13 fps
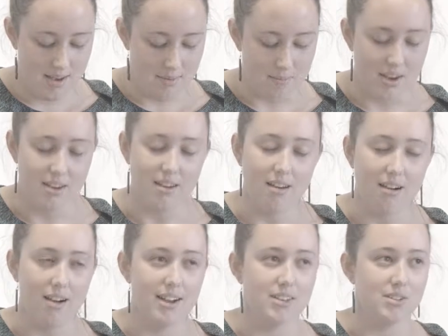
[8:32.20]
mahika
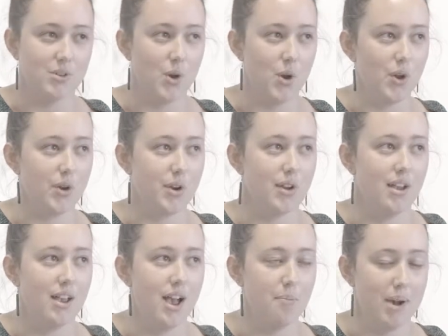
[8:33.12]
kai is not
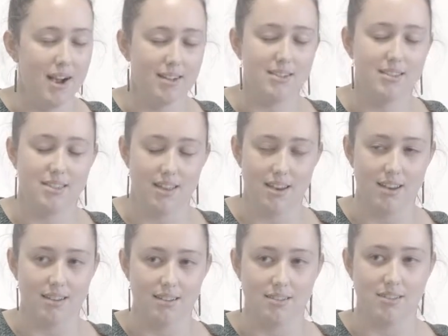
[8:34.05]
a past thing,
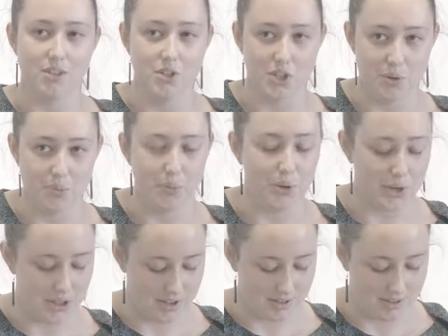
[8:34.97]
it's a contemporary
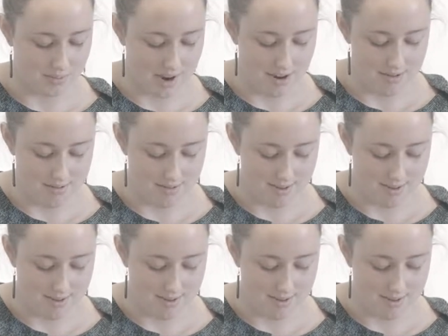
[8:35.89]
thing as well.